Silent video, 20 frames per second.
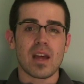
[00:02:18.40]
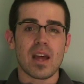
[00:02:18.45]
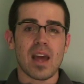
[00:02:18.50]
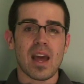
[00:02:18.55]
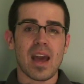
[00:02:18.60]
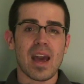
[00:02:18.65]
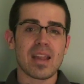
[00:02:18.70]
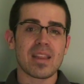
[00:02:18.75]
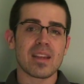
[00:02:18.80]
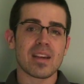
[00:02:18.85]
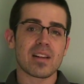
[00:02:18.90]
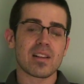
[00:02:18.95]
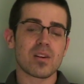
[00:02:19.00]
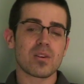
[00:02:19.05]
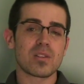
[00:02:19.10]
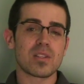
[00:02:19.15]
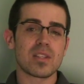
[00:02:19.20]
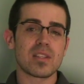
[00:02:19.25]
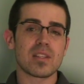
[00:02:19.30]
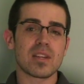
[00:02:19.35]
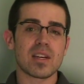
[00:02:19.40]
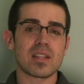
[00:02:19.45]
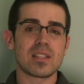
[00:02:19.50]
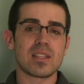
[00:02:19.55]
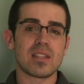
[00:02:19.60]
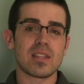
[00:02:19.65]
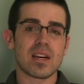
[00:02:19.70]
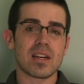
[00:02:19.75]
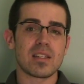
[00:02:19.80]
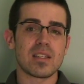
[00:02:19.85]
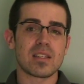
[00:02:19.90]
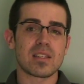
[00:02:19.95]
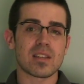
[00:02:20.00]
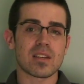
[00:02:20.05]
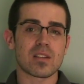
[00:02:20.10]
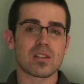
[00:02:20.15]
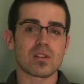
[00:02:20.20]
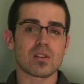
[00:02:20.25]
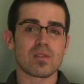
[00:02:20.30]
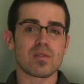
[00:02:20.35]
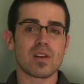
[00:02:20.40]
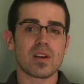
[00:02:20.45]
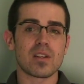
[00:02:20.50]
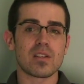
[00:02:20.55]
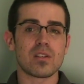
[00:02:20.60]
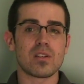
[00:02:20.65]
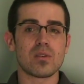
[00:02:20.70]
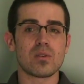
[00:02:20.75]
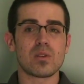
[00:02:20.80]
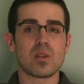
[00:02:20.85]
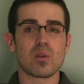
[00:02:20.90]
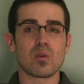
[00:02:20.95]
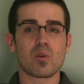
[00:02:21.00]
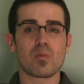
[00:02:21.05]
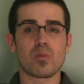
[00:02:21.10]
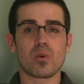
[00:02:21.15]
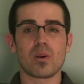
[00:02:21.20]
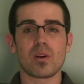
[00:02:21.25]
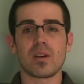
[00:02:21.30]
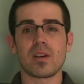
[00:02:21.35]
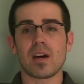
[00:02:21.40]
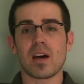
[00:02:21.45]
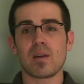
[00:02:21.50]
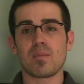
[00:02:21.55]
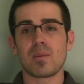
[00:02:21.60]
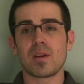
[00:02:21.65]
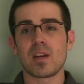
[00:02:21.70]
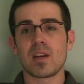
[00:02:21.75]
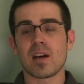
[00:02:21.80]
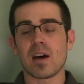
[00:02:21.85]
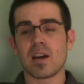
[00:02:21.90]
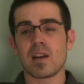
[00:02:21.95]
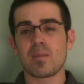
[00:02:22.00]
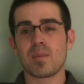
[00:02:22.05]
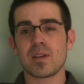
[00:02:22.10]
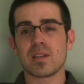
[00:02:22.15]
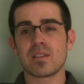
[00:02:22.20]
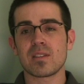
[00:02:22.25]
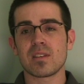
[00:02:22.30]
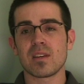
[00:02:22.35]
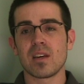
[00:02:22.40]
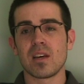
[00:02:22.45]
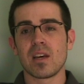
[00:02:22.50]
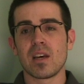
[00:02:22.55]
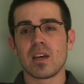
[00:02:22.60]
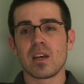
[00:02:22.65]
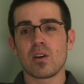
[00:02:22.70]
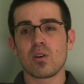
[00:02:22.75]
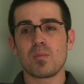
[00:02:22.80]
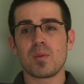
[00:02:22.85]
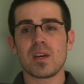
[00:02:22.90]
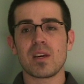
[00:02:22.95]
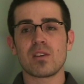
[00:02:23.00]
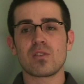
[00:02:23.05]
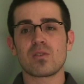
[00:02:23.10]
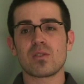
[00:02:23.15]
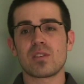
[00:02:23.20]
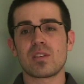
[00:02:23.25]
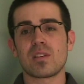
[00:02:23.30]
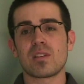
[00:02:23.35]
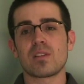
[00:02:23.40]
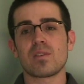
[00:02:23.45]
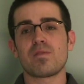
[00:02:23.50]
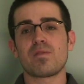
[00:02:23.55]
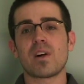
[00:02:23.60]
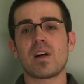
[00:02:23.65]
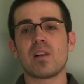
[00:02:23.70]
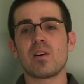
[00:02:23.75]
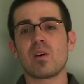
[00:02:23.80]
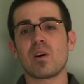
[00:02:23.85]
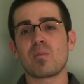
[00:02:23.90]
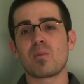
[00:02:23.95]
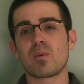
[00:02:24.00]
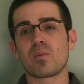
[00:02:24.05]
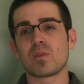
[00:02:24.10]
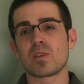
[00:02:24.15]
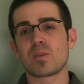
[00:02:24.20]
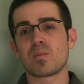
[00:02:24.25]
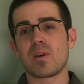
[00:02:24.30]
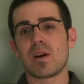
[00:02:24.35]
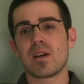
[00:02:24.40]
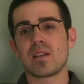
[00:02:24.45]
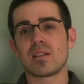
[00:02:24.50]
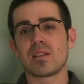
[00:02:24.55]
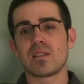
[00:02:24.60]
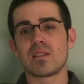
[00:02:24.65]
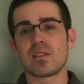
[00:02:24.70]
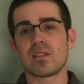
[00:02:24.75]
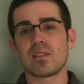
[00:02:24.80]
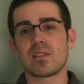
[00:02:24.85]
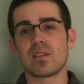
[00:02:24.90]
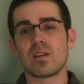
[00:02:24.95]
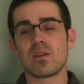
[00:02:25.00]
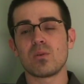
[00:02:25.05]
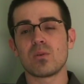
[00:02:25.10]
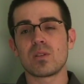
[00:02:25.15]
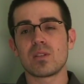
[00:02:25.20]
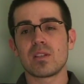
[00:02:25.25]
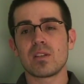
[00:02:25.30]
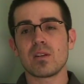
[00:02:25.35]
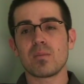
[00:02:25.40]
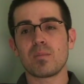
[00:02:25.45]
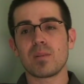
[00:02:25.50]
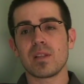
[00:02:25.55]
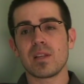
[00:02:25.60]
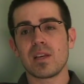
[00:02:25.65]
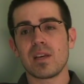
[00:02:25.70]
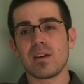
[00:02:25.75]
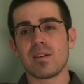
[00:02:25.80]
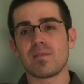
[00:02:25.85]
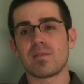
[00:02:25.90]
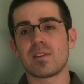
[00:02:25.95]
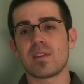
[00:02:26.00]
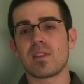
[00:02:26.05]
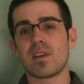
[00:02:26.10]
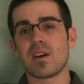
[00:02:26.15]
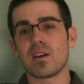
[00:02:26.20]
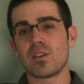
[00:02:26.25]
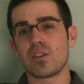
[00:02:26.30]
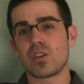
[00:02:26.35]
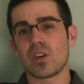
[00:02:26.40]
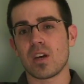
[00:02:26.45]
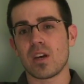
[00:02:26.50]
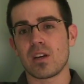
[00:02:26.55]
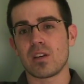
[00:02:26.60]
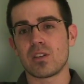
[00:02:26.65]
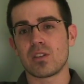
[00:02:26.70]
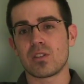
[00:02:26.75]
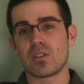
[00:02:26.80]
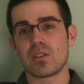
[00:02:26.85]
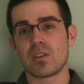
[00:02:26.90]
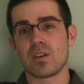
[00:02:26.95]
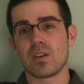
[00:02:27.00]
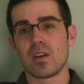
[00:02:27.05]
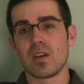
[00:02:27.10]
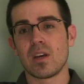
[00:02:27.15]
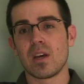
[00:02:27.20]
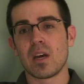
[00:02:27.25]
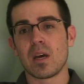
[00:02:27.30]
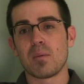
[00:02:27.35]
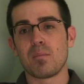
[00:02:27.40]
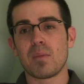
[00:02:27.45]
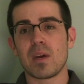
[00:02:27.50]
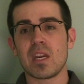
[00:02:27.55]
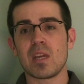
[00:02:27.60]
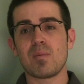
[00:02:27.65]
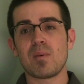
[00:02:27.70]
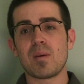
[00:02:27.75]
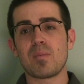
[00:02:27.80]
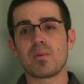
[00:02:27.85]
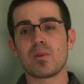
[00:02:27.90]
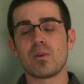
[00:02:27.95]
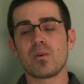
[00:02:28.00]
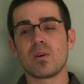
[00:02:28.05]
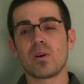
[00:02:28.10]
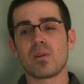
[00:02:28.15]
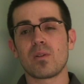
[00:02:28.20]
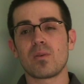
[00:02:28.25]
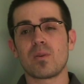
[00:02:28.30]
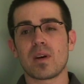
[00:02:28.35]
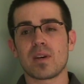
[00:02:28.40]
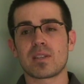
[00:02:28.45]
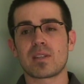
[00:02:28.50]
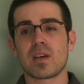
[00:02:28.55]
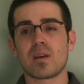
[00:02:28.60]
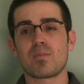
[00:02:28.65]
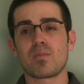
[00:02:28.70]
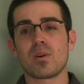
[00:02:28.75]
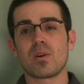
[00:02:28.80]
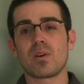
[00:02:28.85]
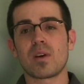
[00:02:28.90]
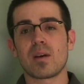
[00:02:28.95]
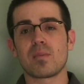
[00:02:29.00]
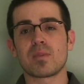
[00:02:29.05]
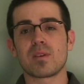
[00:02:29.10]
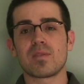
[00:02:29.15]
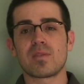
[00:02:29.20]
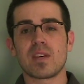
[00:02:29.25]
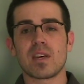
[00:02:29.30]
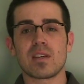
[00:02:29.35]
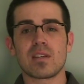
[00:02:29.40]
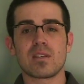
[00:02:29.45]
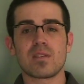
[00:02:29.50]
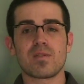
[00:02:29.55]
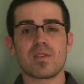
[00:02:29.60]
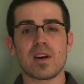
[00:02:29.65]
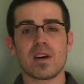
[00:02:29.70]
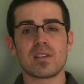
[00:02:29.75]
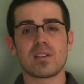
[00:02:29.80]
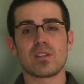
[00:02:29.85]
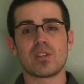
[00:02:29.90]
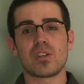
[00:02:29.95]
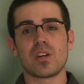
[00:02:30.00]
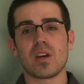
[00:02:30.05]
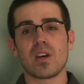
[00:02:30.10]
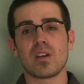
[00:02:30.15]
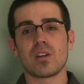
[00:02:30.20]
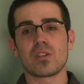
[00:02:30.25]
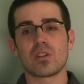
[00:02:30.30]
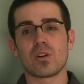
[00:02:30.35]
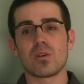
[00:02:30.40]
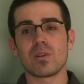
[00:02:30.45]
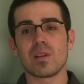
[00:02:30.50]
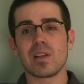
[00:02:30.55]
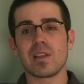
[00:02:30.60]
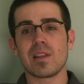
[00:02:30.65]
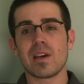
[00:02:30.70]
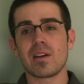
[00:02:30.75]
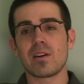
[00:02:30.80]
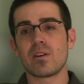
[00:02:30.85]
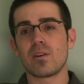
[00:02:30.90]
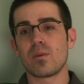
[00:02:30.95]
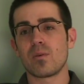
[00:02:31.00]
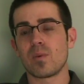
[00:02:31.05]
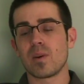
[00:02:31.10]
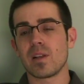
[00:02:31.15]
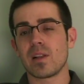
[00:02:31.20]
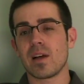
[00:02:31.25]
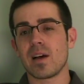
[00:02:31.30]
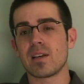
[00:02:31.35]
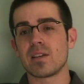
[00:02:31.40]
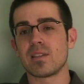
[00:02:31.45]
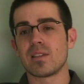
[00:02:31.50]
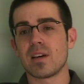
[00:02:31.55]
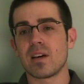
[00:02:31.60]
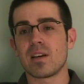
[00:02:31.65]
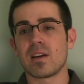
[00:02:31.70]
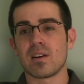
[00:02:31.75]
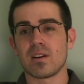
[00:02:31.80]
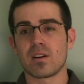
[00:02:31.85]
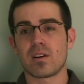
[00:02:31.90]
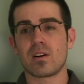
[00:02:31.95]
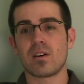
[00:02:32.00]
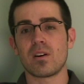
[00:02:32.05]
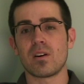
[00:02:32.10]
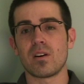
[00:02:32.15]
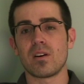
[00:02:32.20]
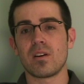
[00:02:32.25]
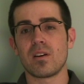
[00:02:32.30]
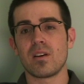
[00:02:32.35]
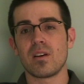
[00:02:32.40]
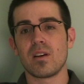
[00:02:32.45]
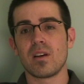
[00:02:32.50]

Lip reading: Had Nicolosi's 1996 surveys used in the report not been anonymous, it would be interesting to follow up with respondents and see who still believed that they had changed. Many people who go through ex-gay programs have testified to change, only later to realize none had occurred.